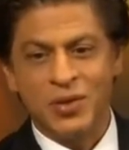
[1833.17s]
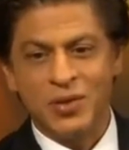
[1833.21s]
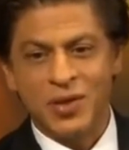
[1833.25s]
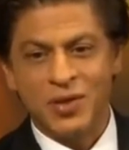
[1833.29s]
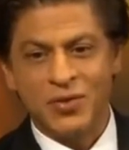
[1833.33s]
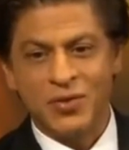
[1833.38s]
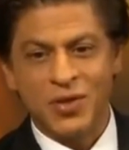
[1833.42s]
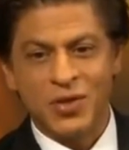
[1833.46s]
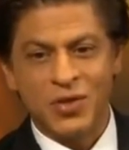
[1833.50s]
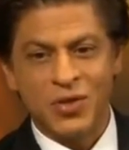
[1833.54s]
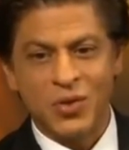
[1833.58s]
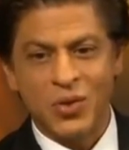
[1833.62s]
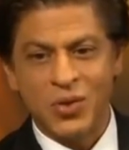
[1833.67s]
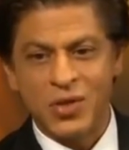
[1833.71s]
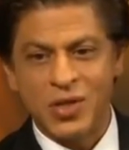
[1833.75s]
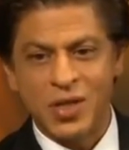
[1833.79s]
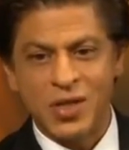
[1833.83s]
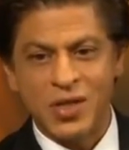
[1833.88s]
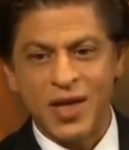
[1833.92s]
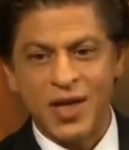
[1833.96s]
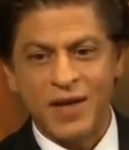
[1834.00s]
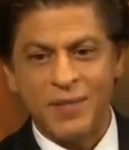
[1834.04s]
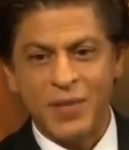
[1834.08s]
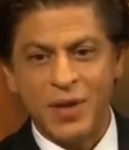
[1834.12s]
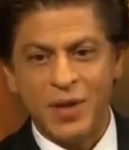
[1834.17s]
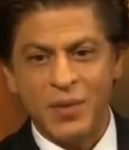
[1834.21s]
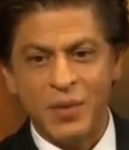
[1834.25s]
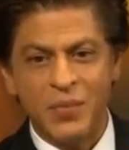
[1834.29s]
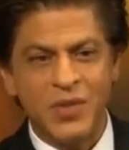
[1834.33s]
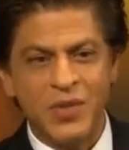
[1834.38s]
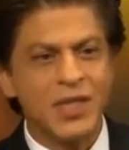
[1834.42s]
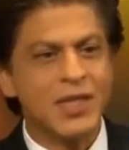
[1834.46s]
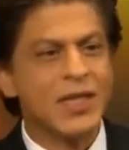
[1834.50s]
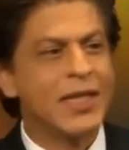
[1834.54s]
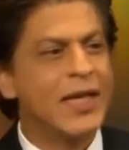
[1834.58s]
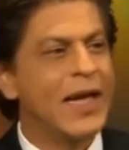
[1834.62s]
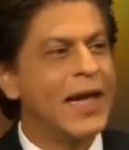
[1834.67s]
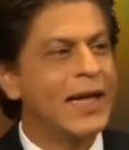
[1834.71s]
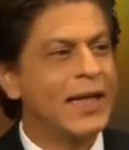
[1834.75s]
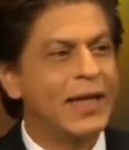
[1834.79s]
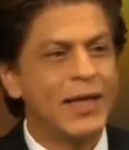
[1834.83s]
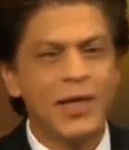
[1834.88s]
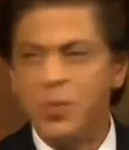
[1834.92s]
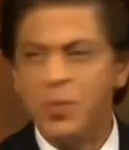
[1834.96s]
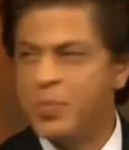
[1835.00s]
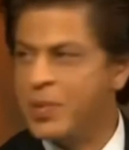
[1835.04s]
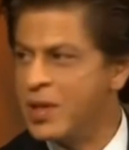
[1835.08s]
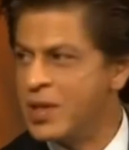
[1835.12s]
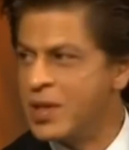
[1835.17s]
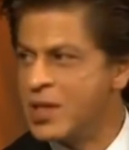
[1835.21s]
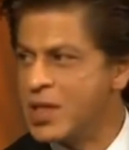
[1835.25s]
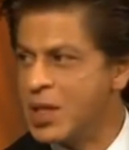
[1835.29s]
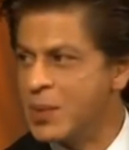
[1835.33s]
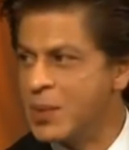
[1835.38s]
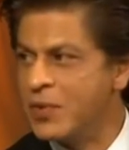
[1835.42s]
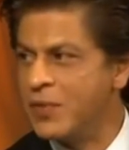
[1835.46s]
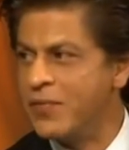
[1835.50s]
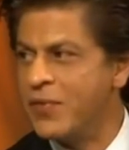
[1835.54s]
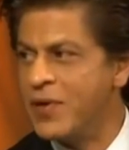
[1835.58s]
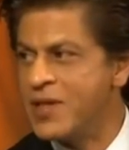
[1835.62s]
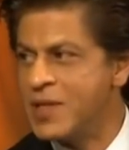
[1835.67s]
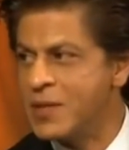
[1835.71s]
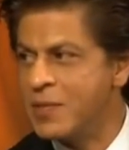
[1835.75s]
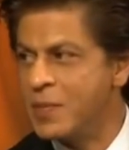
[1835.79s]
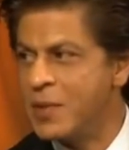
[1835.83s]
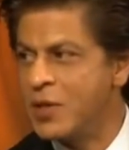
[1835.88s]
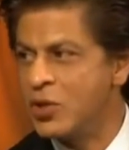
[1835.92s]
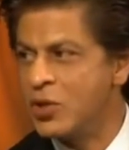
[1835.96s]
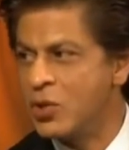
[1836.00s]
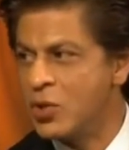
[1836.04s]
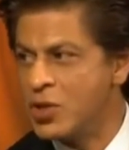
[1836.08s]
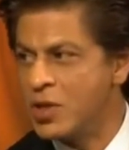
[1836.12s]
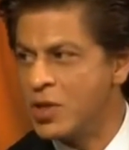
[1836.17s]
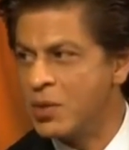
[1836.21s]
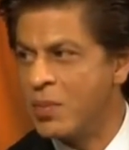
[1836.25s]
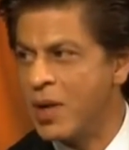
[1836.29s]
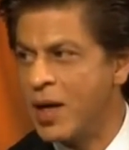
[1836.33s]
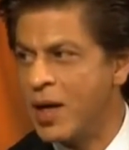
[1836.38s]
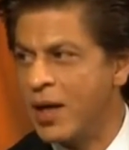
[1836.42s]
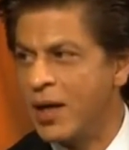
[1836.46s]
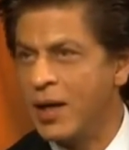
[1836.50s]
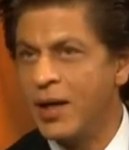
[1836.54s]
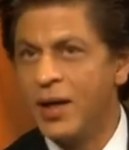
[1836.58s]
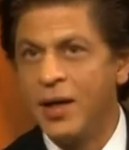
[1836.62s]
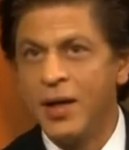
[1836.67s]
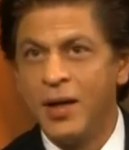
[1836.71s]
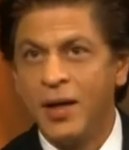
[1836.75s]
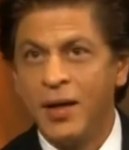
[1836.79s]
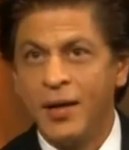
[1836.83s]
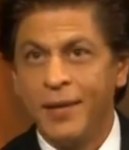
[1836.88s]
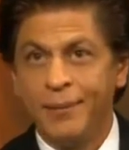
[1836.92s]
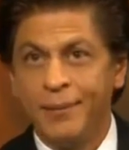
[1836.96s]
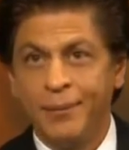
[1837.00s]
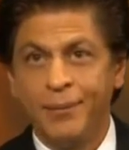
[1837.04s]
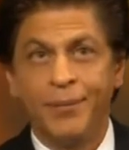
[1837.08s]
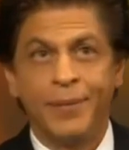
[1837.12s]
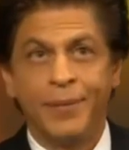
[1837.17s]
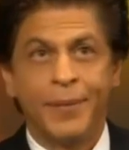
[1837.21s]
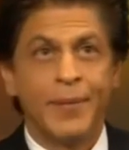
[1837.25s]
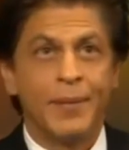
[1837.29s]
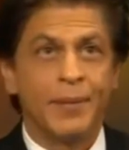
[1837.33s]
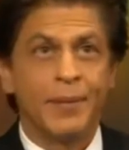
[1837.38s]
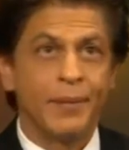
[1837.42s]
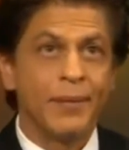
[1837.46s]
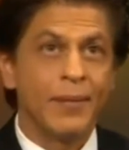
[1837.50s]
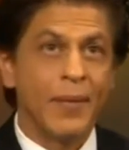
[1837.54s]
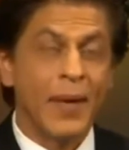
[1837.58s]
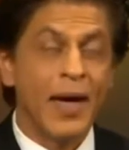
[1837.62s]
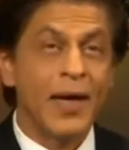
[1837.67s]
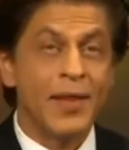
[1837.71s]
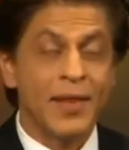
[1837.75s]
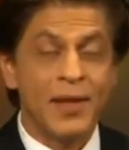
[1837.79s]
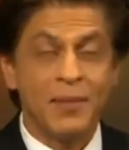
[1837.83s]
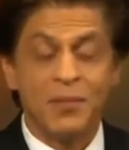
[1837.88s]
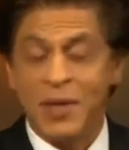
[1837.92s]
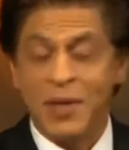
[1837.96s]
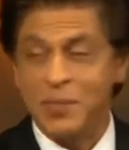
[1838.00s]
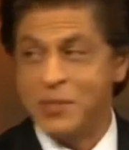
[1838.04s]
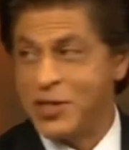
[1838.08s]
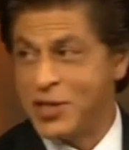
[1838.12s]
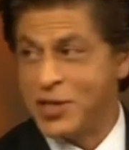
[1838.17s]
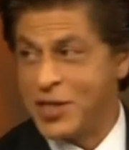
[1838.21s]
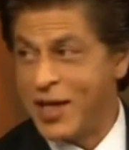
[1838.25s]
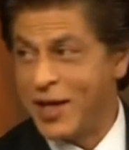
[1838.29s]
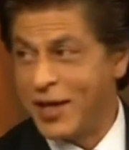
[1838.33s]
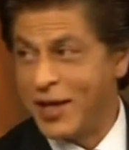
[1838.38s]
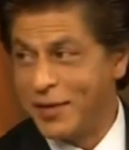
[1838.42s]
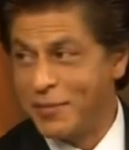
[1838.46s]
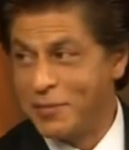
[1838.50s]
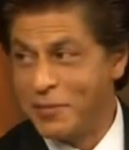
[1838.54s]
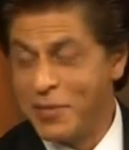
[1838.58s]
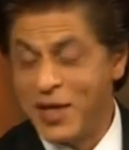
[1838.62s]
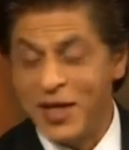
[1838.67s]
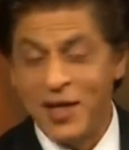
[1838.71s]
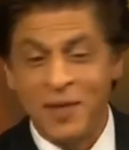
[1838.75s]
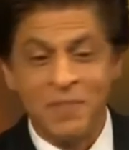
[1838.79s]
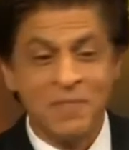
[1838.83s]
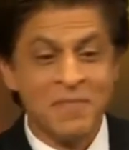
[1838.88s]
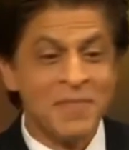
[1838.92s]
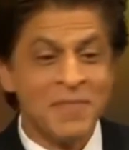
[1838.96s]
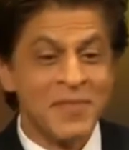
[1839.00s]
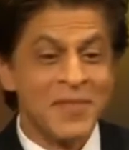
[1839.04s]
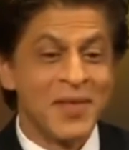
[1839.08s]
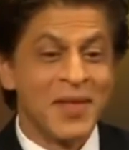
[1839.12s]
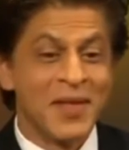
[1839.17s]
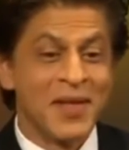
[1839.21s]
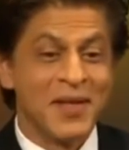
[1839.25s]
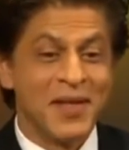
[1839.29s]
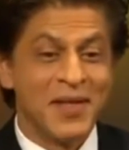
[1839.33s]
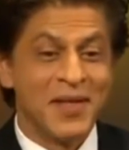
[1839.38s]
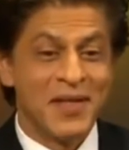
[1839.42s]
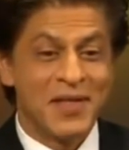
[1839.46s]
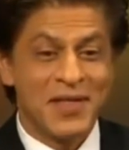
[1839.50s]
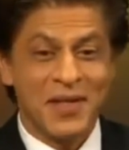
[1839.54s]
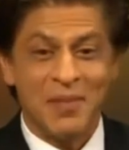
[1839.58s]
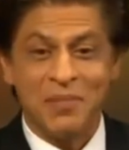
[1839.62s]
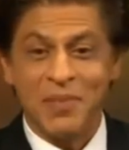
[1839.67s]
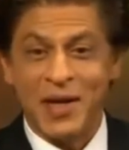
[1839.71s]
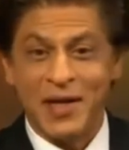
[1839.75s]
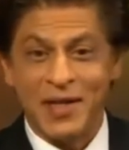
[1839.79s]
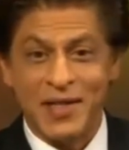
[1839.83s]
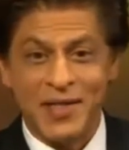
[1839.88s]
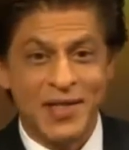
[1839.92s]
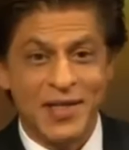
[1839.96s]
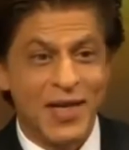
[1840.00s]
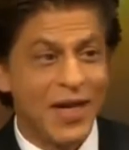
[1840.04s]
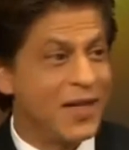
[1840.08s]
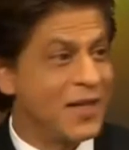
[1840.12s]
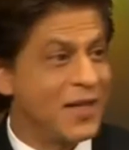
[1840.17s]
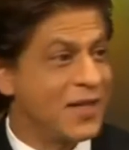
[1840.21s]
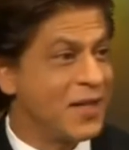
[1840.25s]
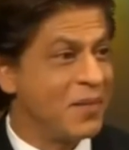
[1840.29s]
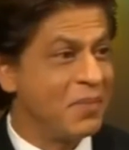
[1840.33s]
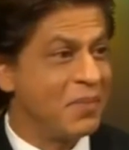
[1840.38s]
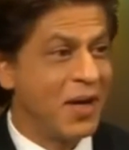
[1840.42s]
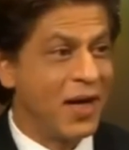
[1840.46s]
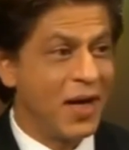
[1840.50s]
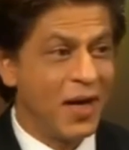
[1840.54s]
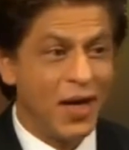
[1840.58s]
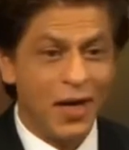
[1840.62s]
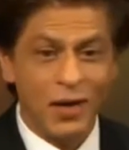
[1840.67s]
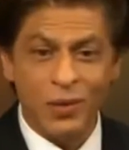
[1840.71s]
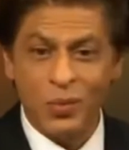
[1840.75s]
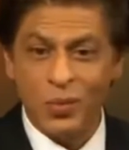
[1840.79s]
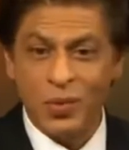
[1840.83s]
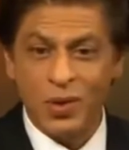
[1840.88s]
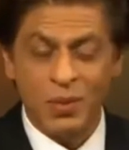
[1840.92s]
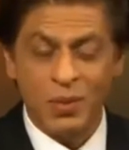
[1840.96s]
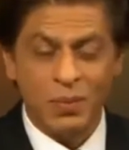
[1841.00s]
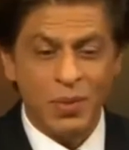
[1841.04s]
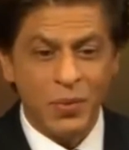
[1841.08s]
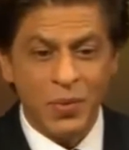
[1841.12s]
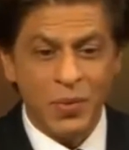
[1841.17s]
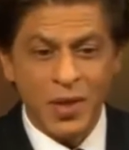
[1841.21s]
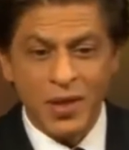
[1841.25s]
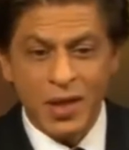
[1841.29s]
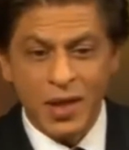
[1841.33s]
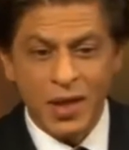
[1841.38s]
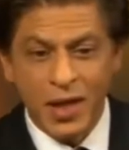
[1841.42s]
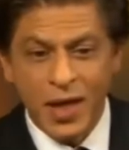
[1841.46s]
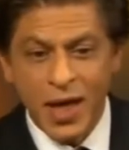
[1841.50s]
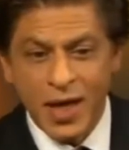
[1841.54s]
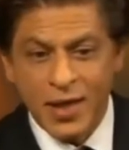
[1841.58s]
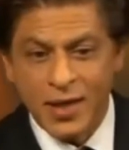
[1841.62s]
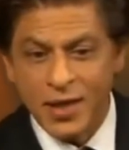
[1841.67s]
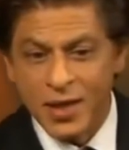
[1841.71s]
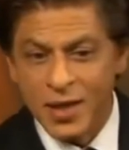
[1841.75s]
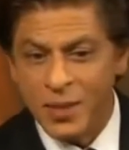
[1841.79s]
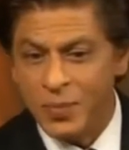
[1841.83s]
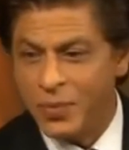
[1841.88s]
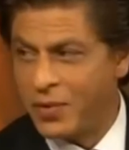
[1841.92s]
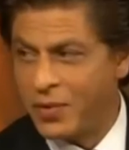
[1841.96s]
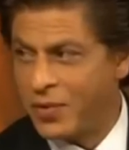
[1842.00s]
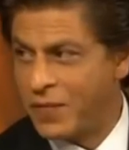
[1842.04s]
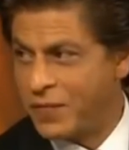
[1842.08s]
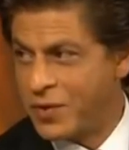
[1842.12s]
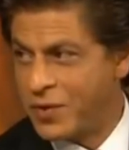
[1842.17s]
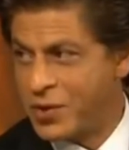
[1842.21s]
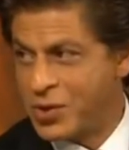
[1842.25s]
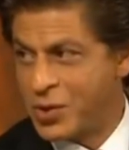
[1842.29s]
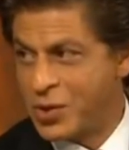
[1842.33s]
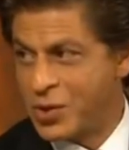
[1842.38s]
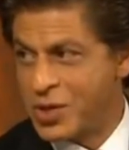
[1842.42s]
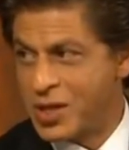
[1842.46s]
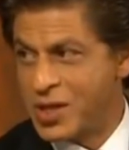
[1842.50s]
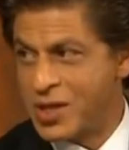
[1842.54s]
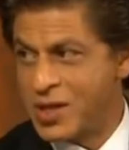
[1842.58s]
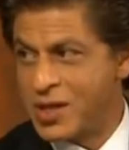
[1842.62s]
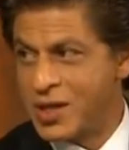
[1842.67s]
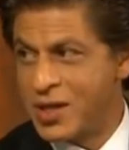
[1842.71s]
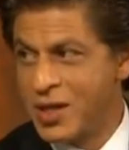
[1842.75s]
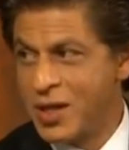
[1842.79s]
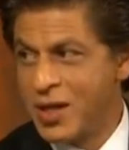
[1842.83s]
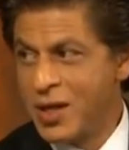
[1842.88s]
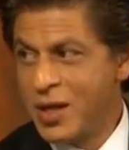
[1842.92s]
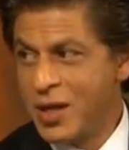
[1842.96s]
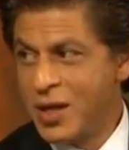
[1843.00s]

these resources have been, we were just gatekeepers. Some of us have been chosen by, I think by mistake, me, some by design, some by hard work, but we are the gatekeeper of resources.